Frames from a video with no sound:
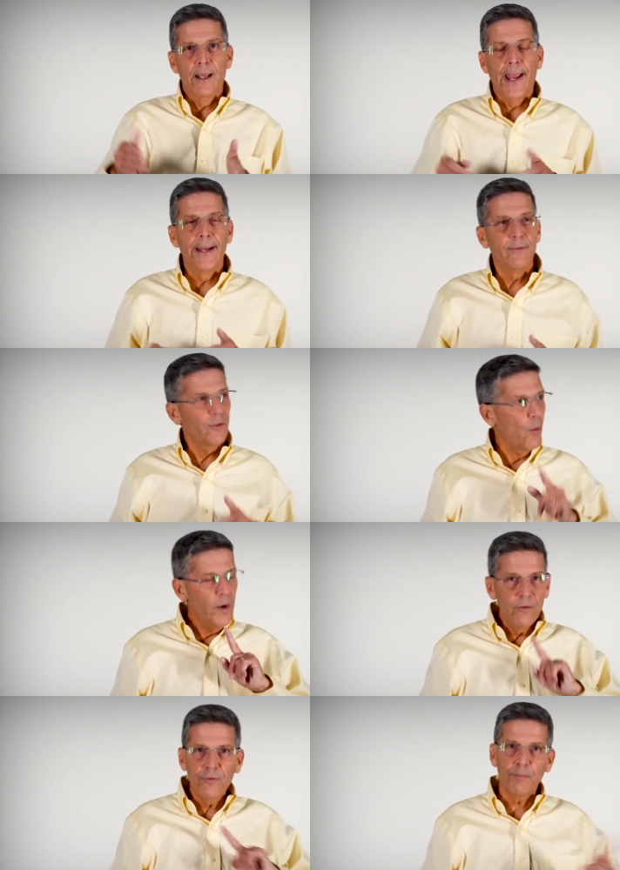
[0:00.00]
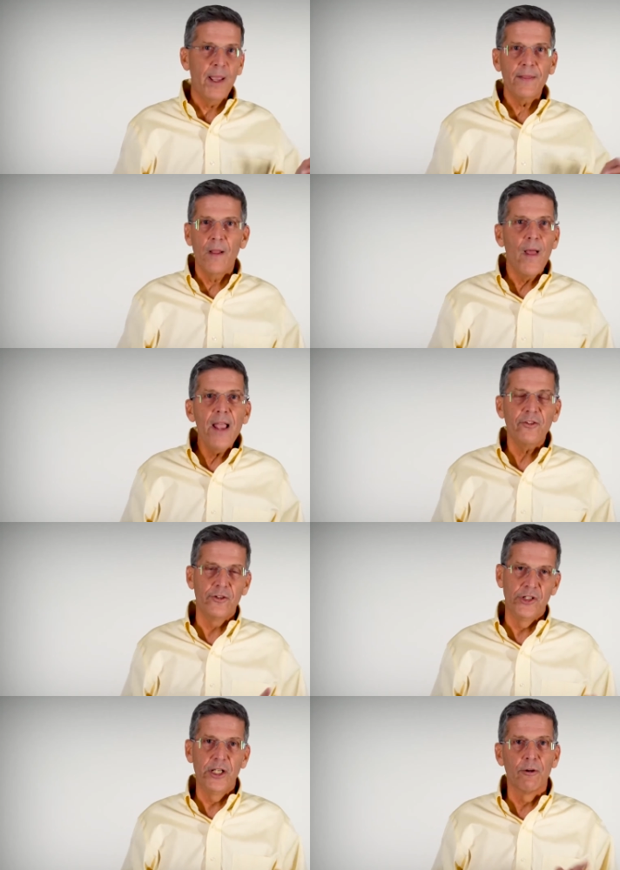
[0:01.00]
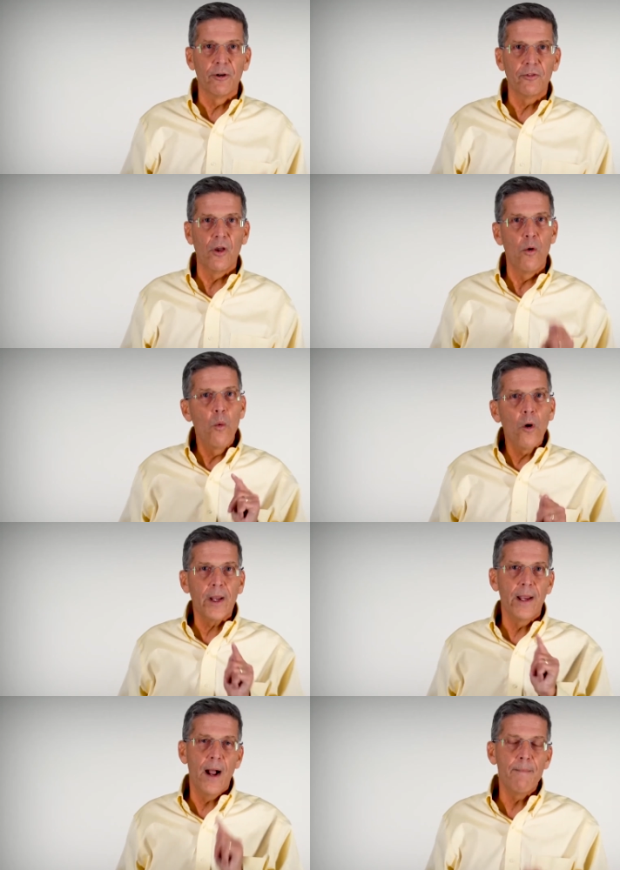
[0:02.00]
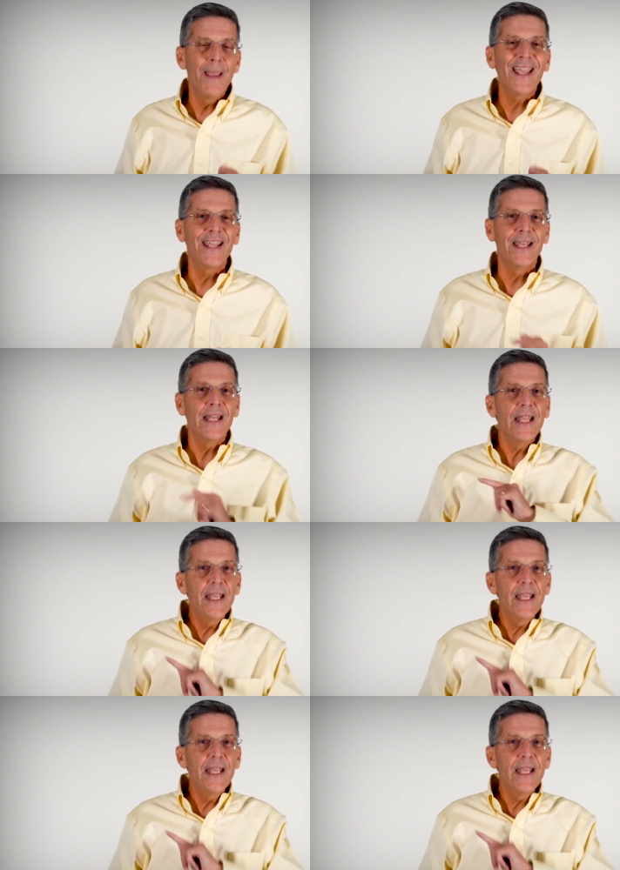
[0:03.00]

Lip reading: And so we've spent the last year or so working on making it